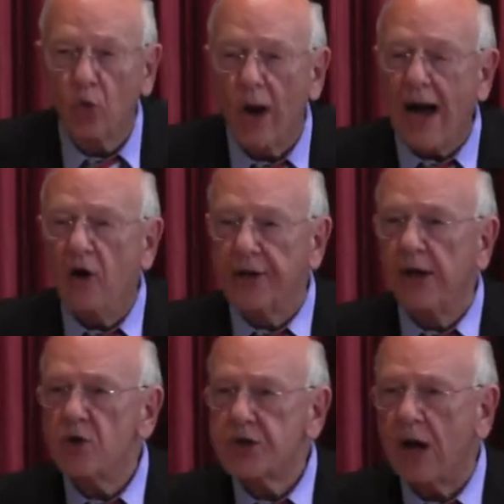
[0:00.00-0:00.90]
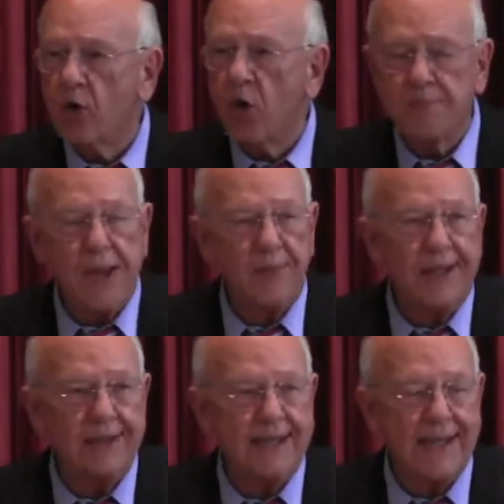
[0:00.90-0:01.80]
your wild oats on where
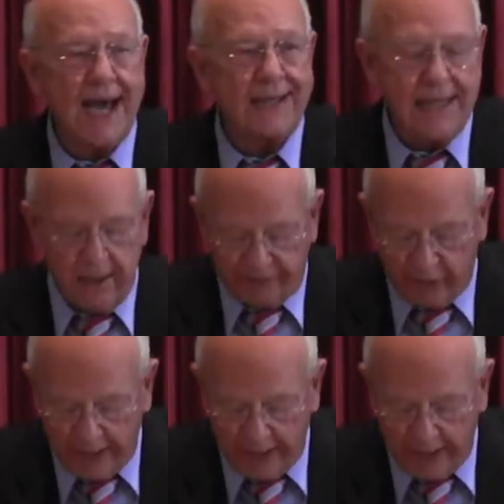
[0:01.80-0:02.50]
people get that idea